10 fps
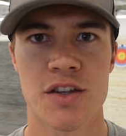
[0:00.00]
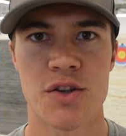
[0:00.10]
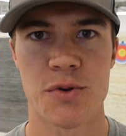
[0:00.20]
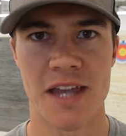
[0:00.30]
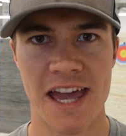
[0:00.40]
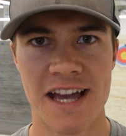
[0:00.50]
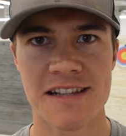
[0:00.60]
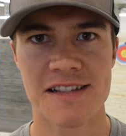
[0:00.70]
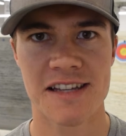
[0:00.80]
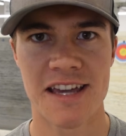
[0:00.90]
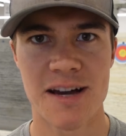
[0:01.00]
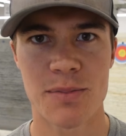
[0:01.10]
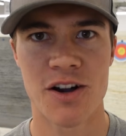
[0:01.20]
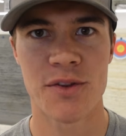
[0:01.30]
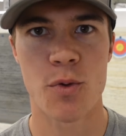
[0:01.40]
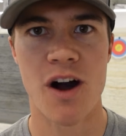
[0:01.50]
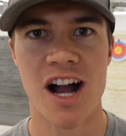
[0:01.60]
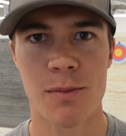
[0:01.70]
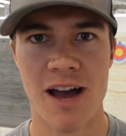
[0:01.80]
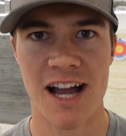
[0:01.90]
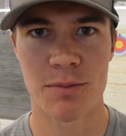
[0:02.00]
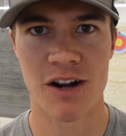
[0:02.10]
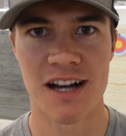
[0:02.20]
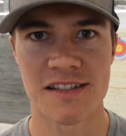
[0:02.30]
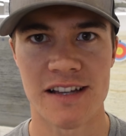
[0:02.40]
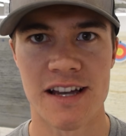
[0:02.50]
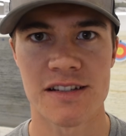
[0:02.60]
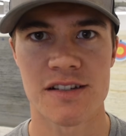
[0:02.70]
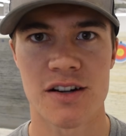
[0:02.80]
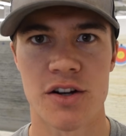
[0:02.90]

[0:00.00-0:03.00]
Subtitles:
You can't skip on the walk back process